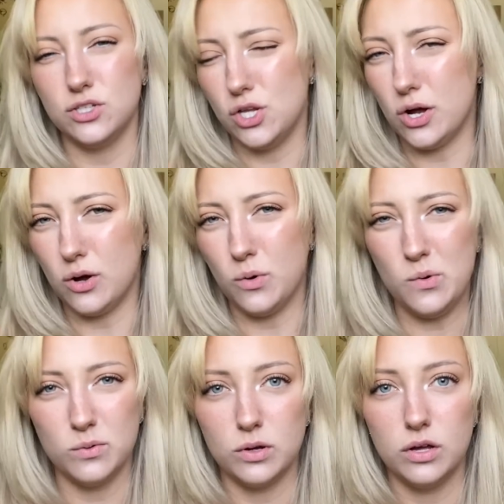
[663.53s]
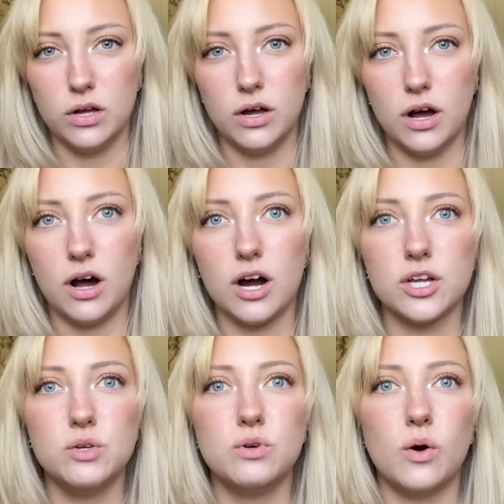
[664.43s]
No. Are
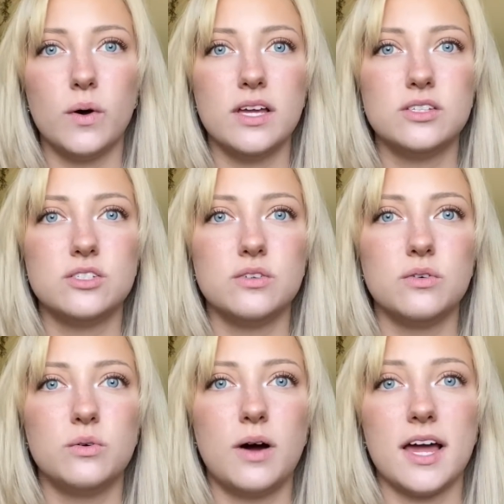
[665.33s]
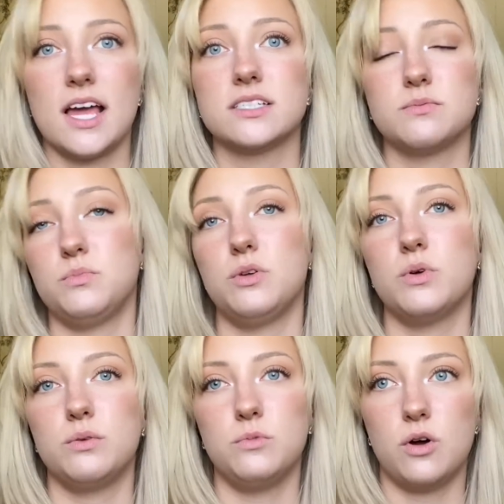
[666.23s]
you going to, I guess you
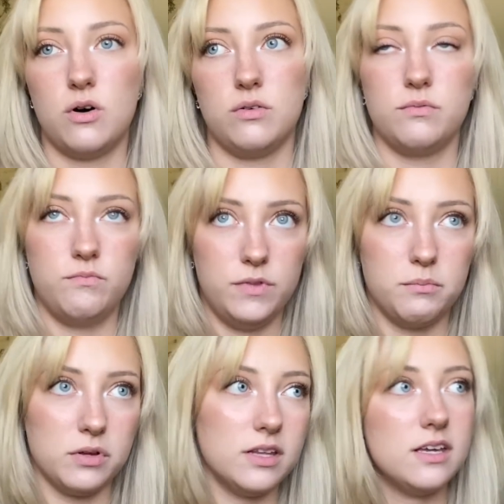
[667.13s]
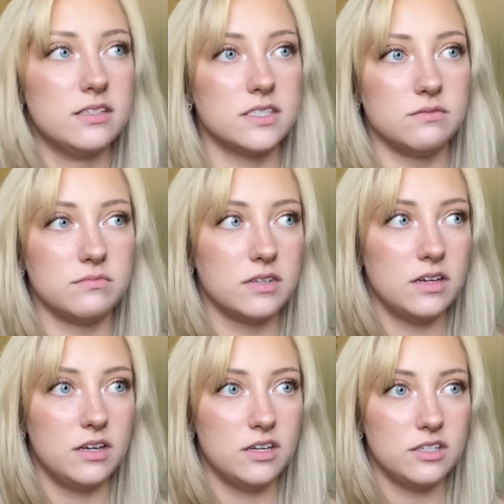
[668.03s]
could call the police and
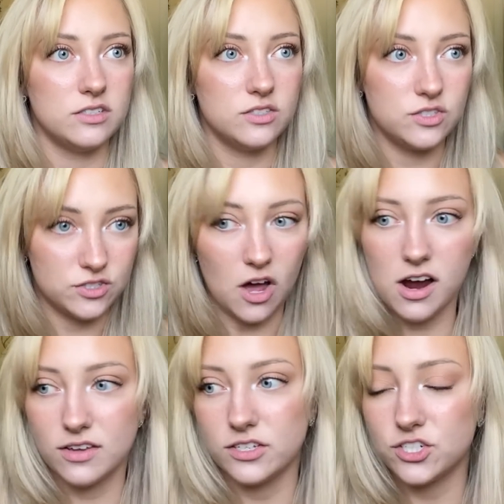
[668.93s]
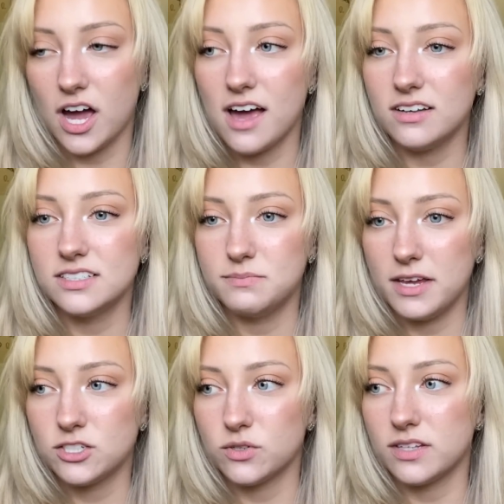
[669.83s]
stalk the child and
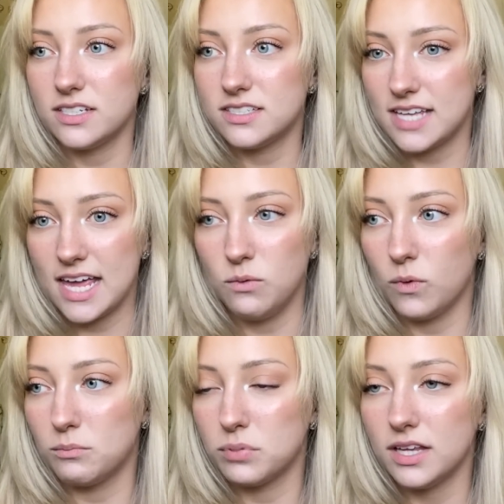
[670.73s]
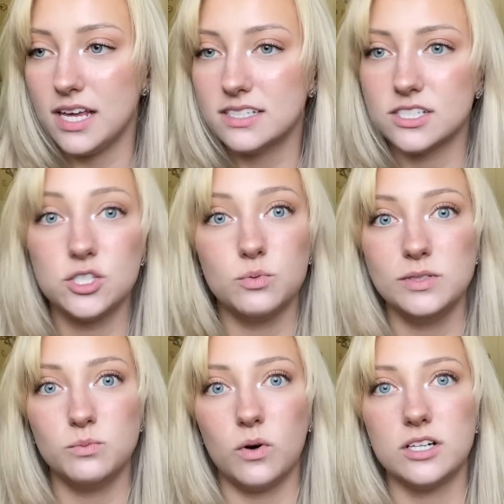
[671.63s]
make sure they stay in one place because you
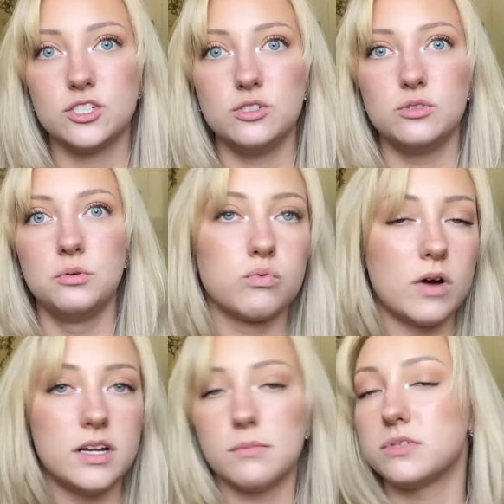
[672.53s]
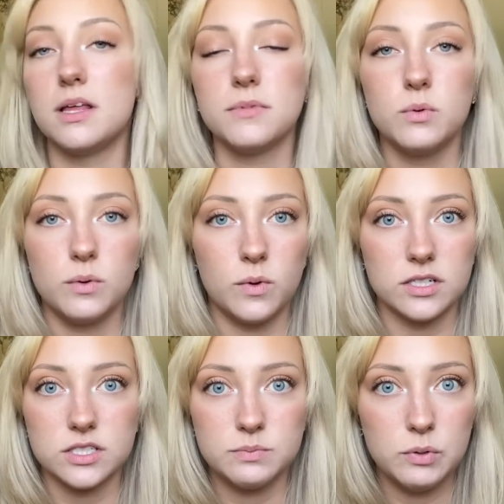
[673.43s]
wouldn't want to run up to them. You wouldn't want
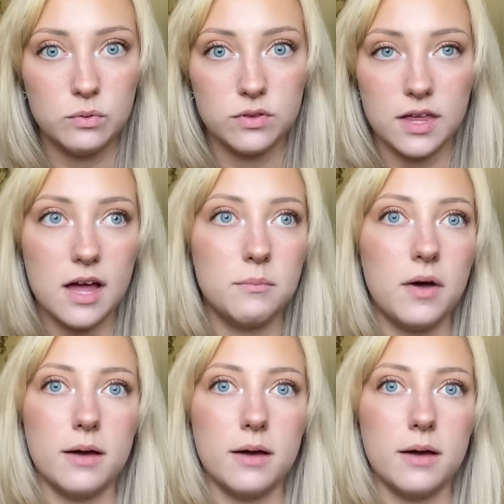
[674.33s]
to spook them.